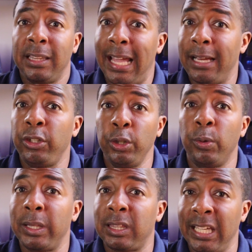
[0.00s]
that you
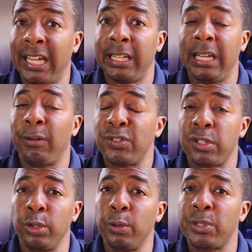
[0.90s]
would think if
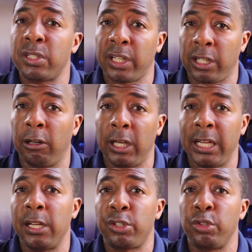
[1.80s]
Zoom's
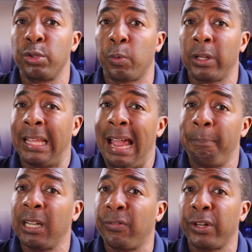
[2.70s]
security issues were
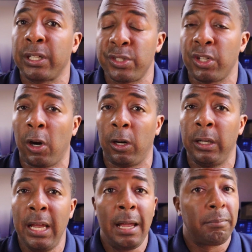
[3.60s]
that big of a concern,